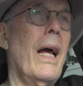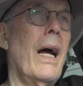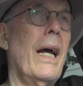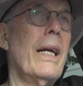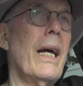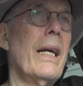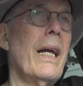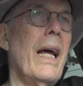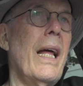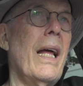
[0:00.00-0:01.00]
I, I,
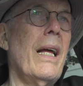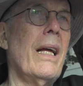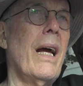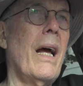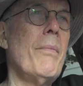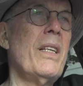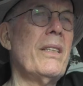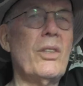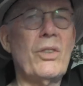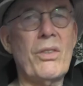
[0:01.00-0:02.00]
I, I mean,
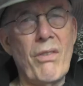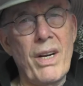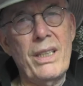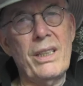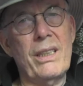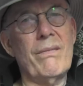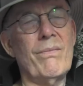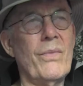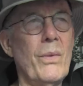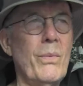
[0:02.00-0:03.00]
disgrace.
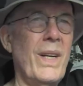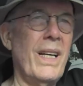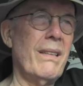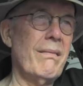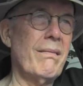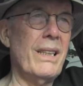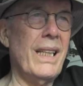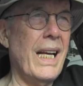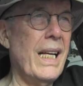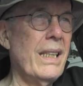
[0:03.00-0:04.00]
Well,
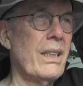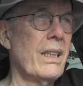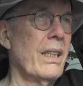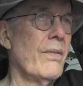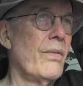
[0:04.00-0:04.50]
yes.